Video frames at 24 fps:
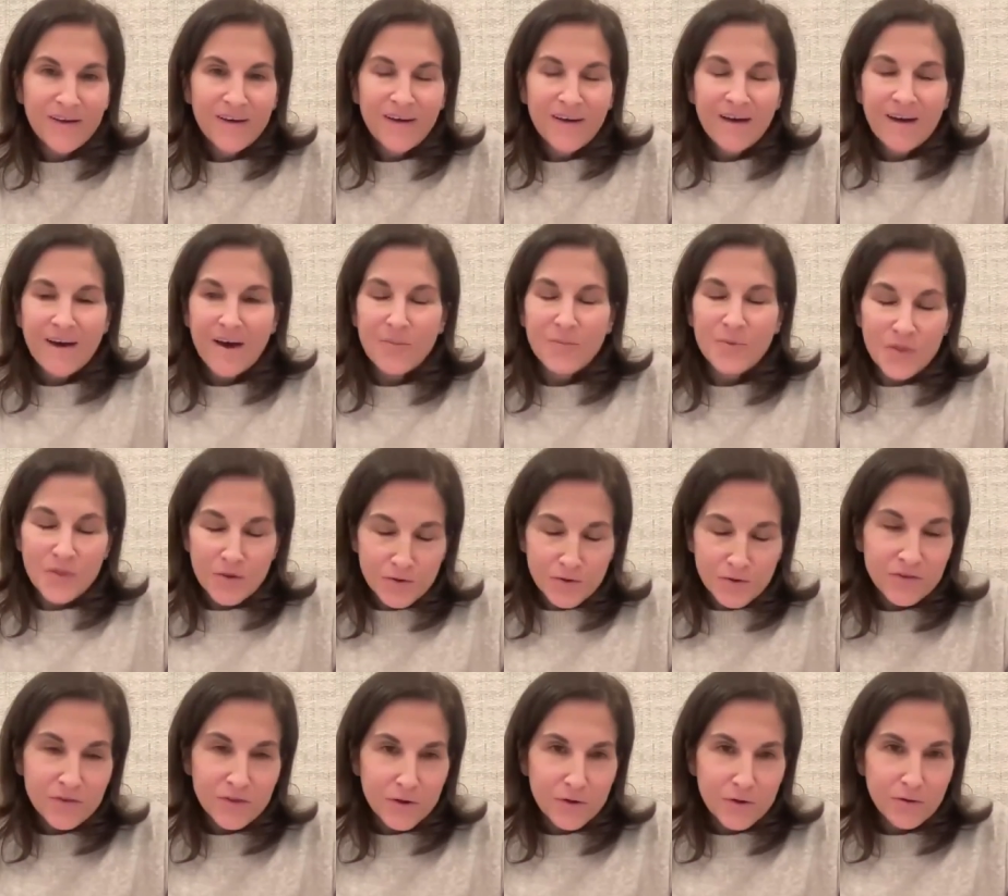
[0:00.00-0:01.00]
But there's
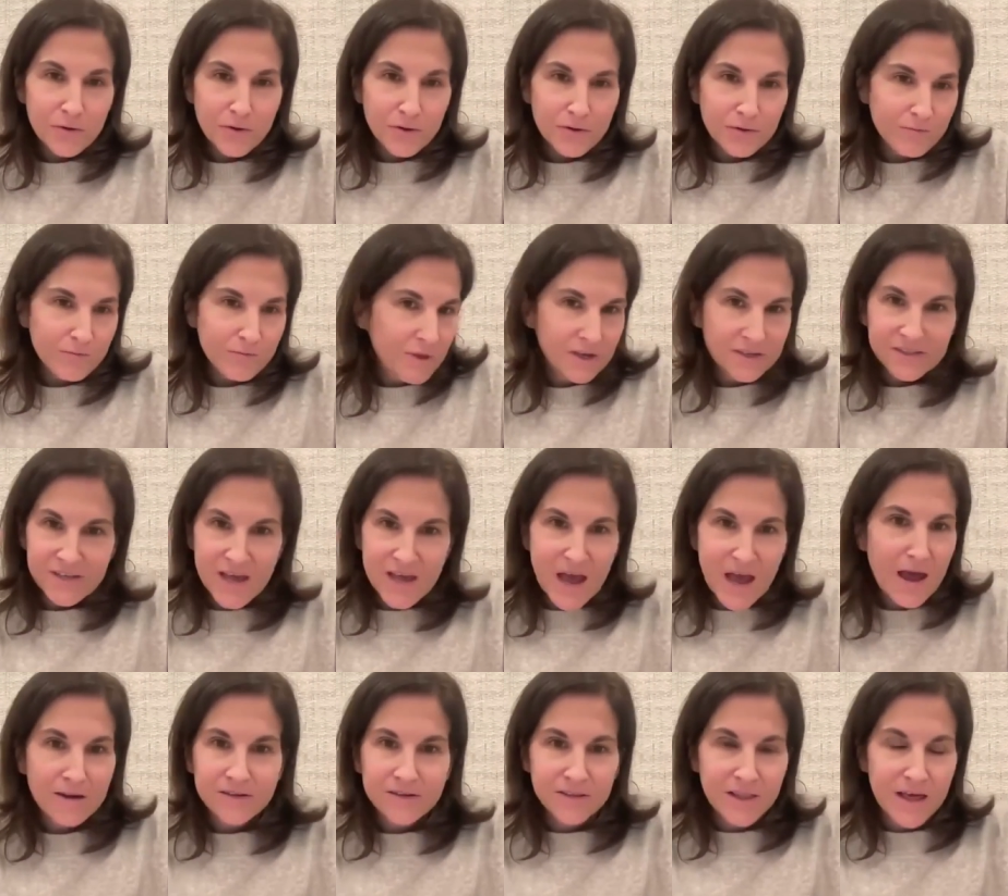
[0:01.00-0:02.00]
literal
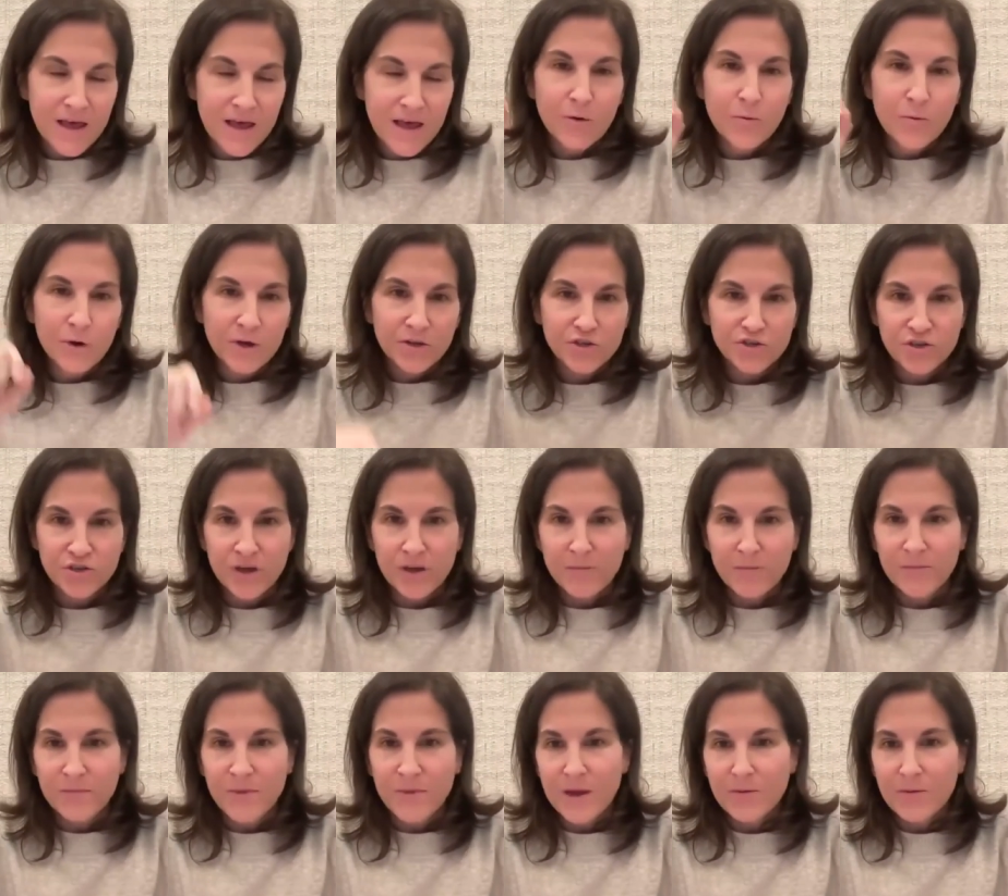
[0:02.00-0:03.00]
exact language.
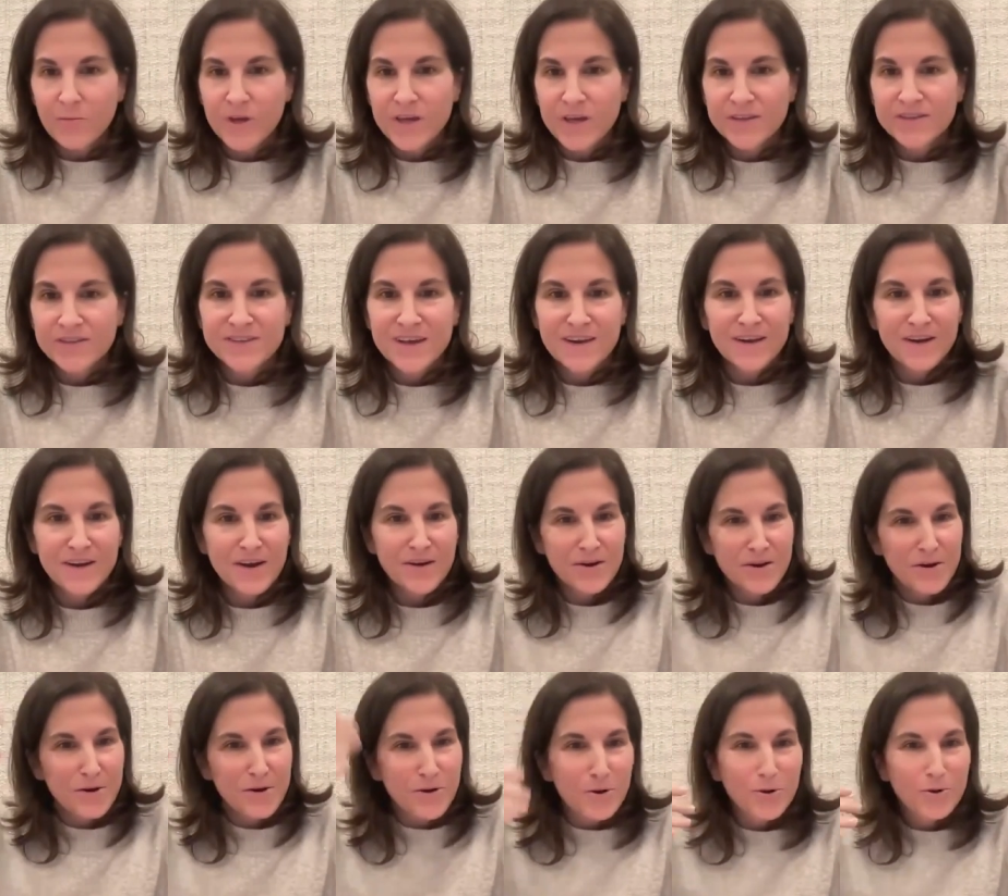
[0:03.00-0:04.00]
And we had said it on
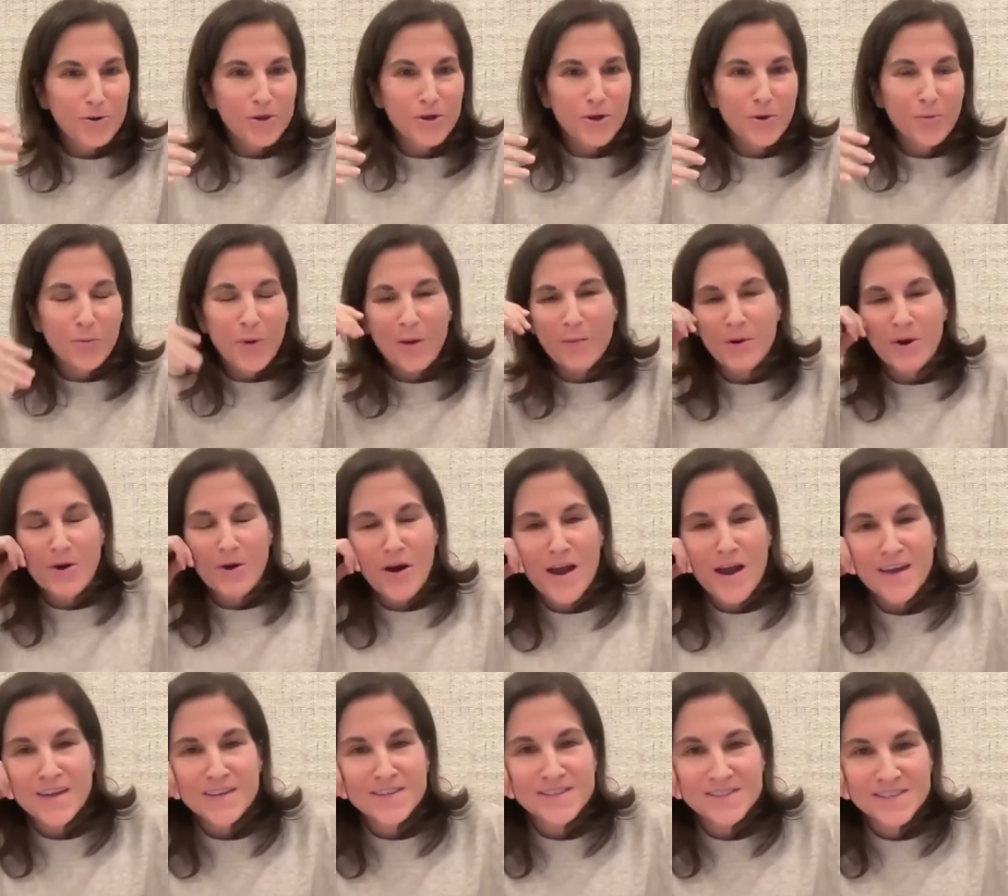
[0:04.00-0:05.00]
an earlier webinar.
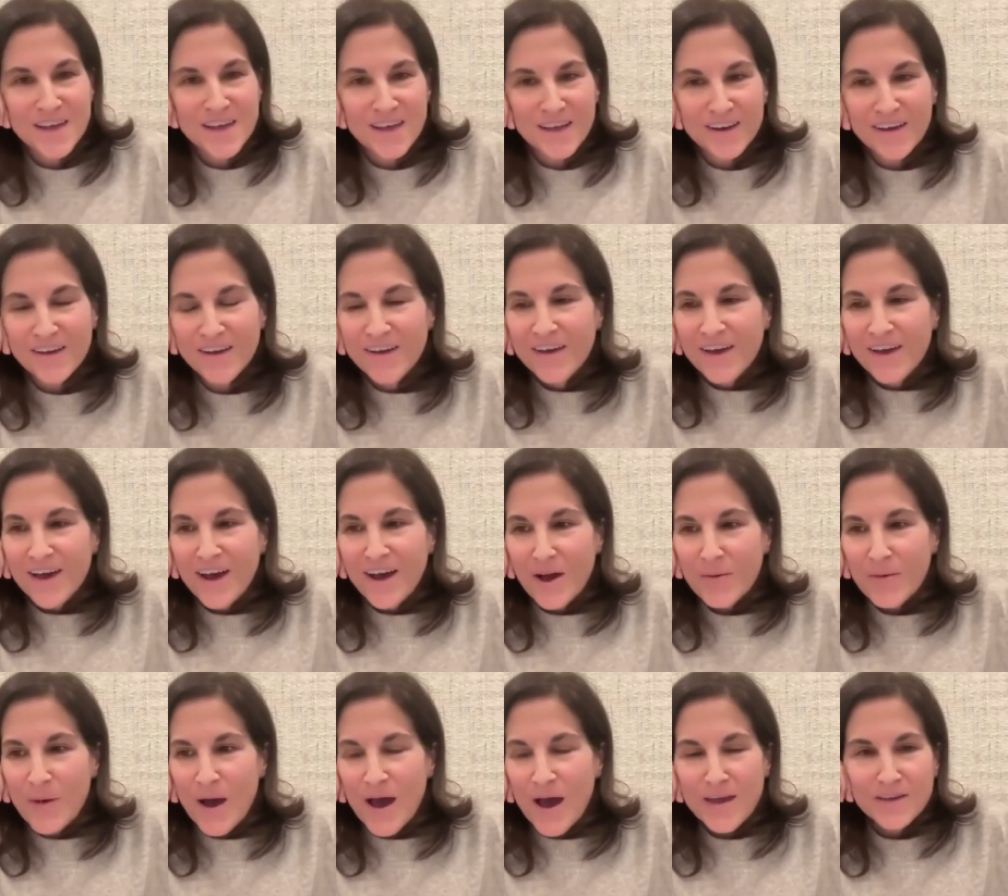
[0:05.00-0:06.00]
I had said,
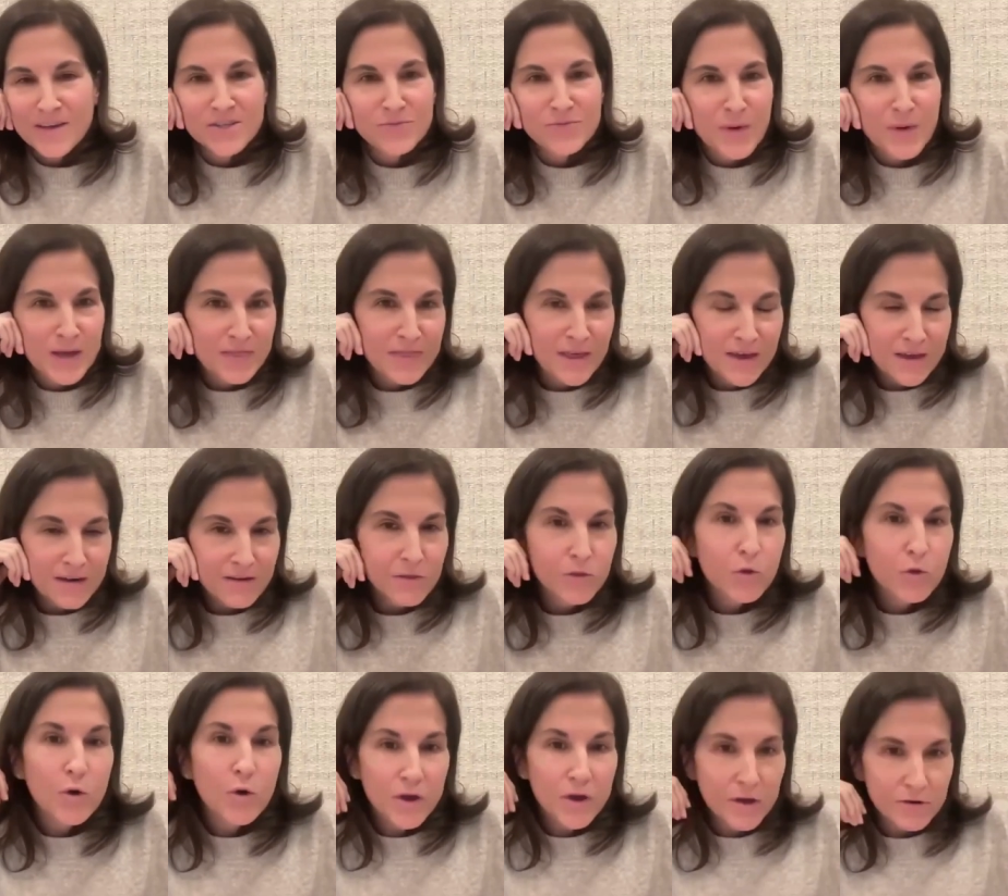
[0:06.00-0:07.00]
I expect that
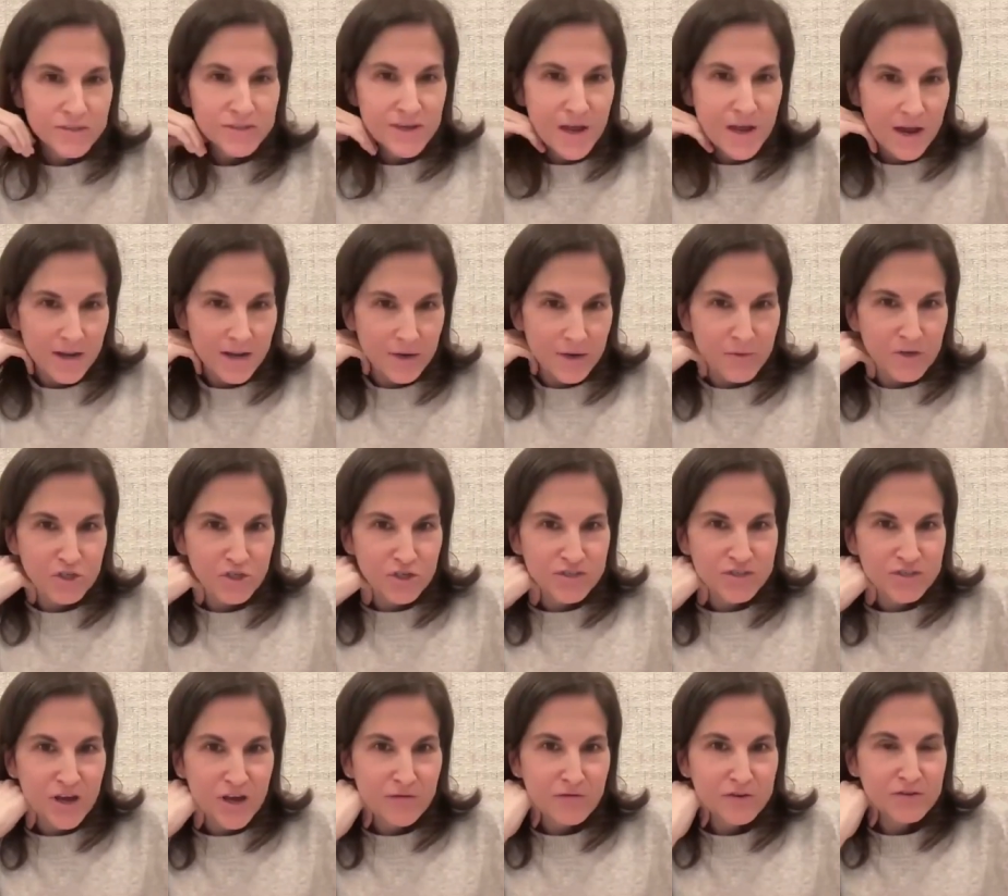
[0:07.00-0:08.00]
lawyers, not
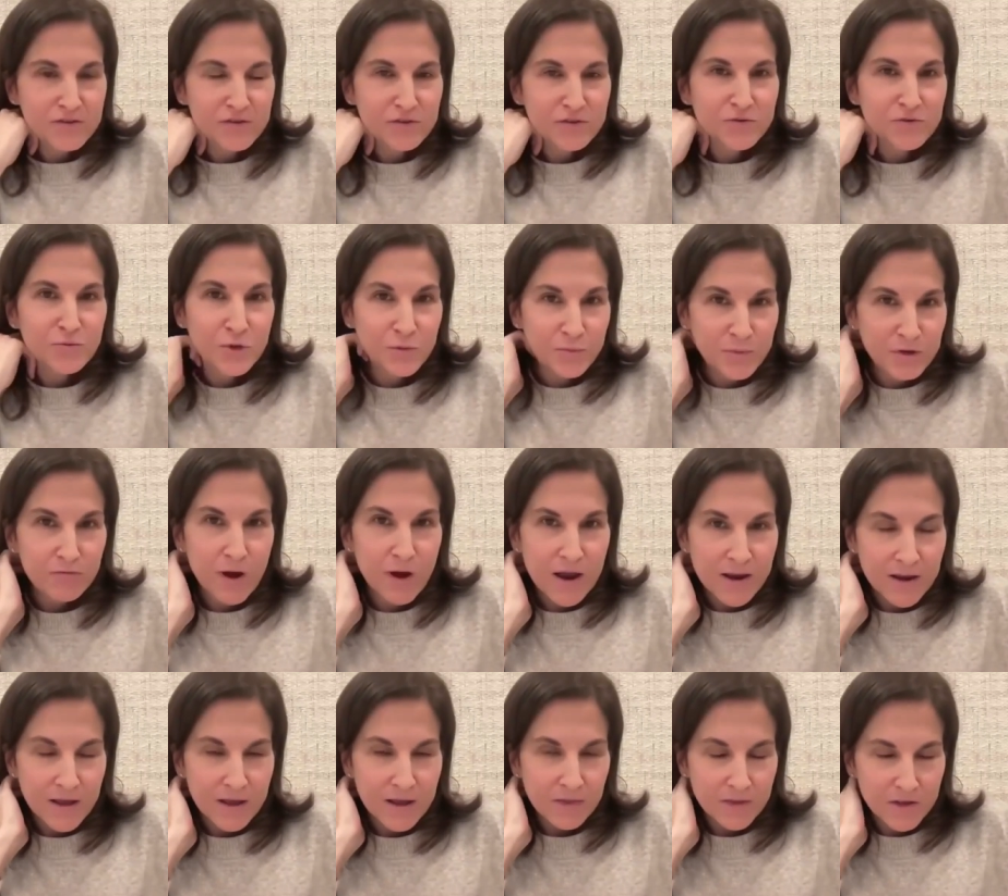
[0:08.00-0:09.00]
admissions officers, would be
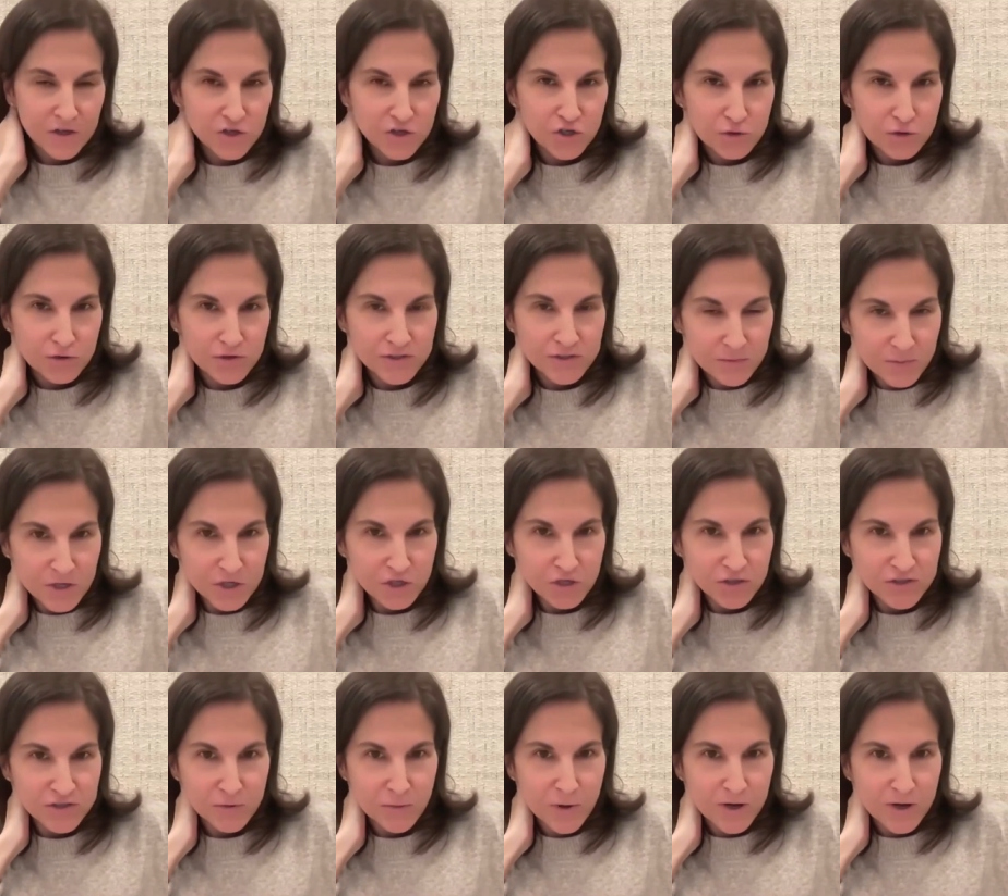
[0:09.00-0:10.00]
writing this year's
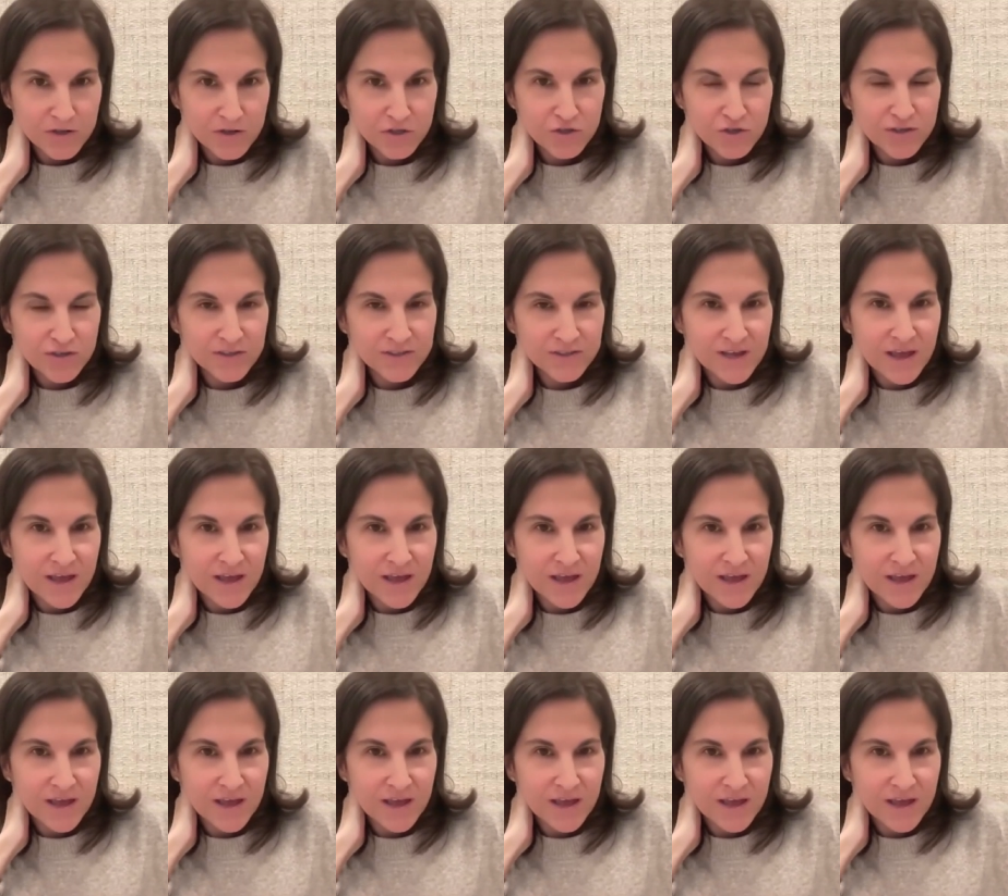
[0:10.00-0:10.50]
admissions questions.